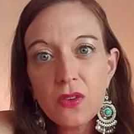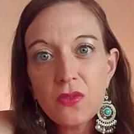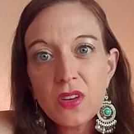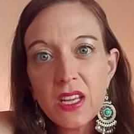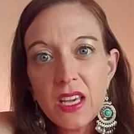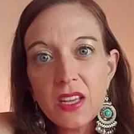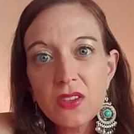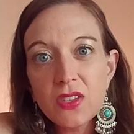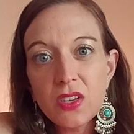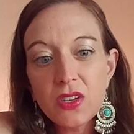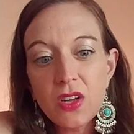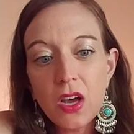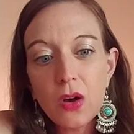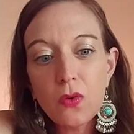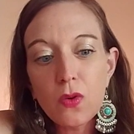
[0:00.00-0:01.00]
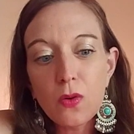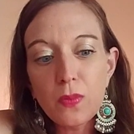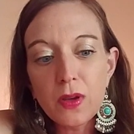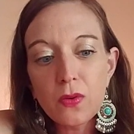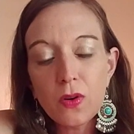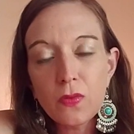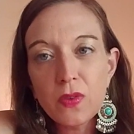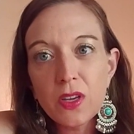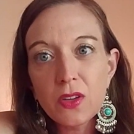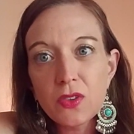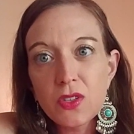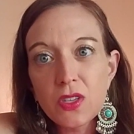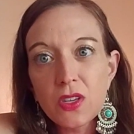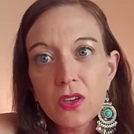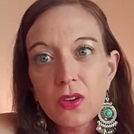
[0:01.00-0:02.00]
need to know will be revealed
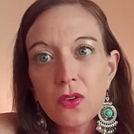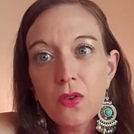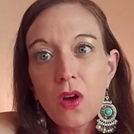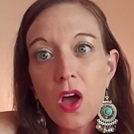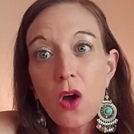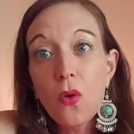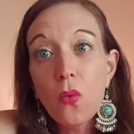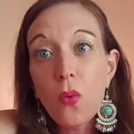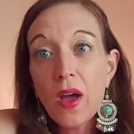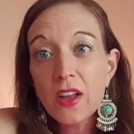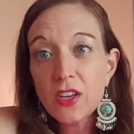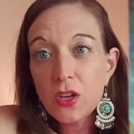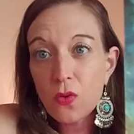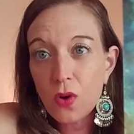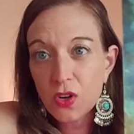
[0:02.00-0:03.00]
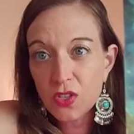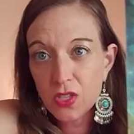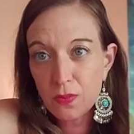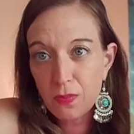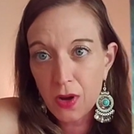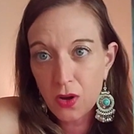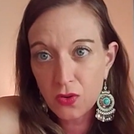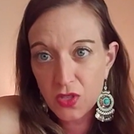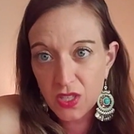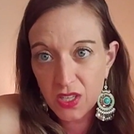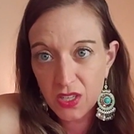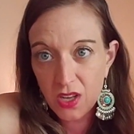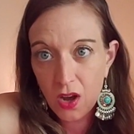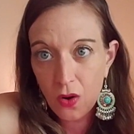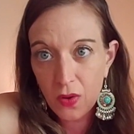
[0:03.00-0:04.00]
to you when you are supposed to
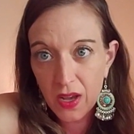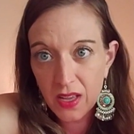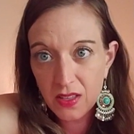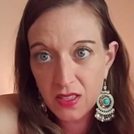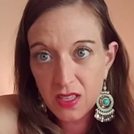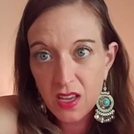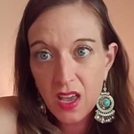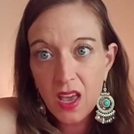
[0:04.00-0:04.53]
know it.